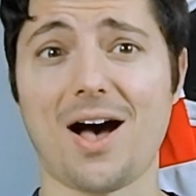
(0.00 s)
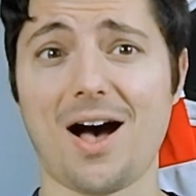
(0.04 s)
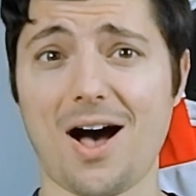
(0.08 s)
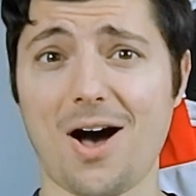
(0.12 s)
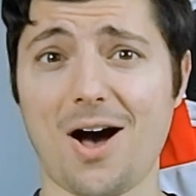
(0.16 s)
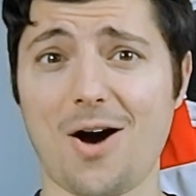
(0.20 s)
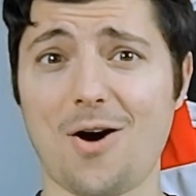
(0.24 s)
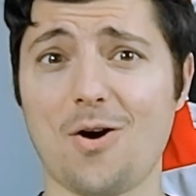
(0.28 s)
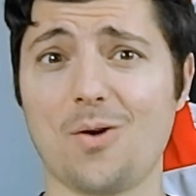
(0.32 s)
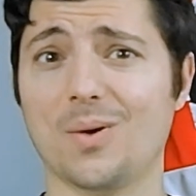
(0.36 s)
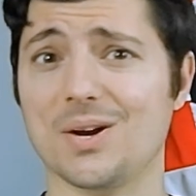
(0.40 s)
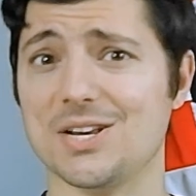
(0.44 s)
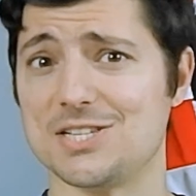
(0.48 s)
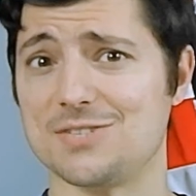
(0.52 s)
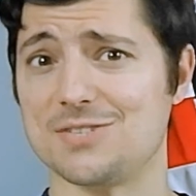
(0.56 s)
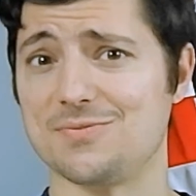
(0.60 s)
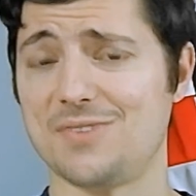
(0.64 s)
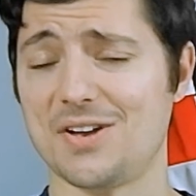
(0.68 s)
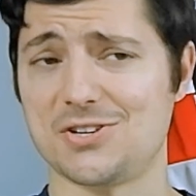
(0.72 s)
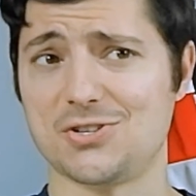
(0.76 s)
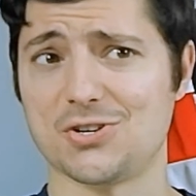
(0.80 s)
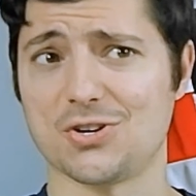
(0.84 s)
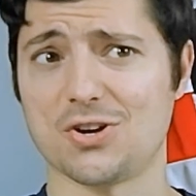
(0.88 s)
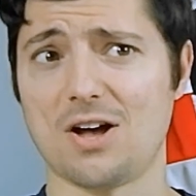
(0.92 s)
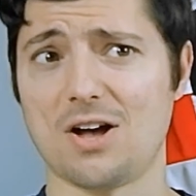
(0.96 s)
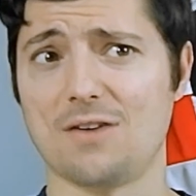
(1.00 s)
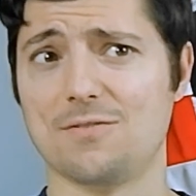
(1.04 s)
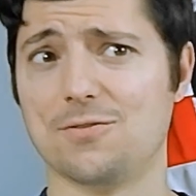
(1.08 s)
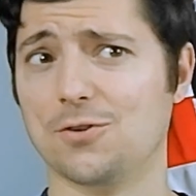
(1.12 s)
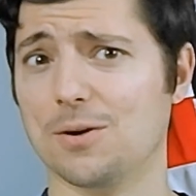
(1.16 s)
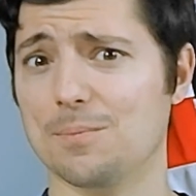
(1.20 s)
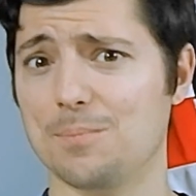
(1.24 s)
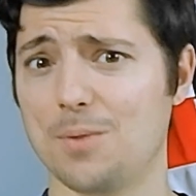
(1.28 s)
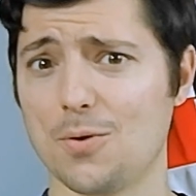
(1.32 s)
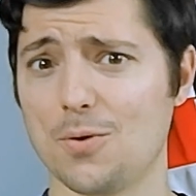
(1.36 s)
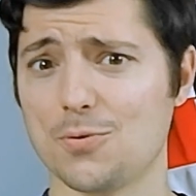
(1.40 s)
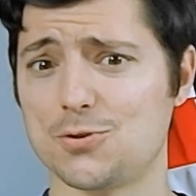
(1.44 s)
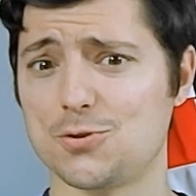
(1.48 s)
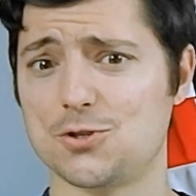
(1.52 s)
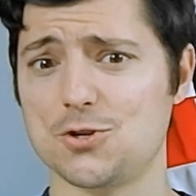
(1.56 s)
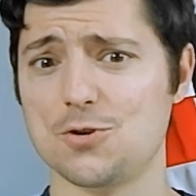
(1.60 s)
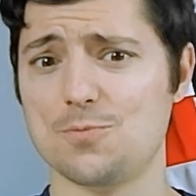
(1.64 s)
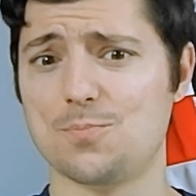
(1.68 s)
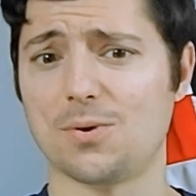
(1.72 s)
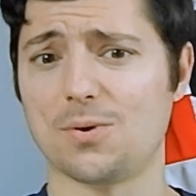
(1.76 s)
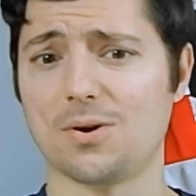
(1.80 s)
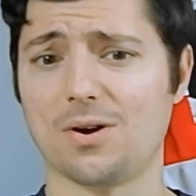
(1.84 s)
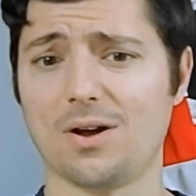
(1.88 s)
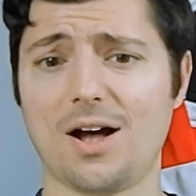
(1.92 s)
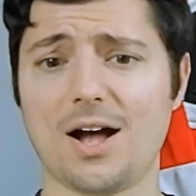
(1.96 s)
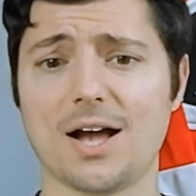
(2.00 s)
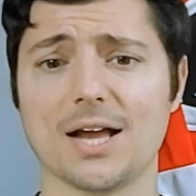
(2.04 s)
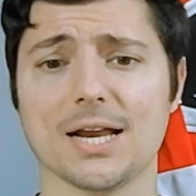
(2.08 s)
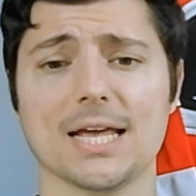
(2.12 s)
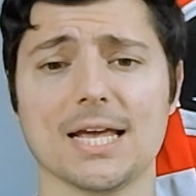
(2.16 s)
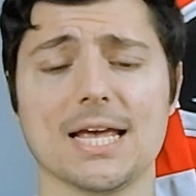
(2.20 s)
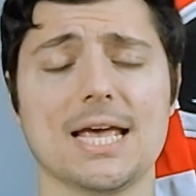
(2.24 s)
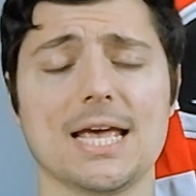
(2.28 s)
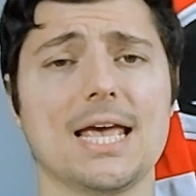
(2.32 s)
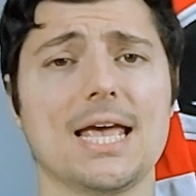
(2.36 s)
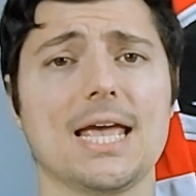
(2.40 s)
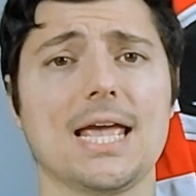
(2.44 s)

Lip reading: Aho and Svechnikov, who are both super hot,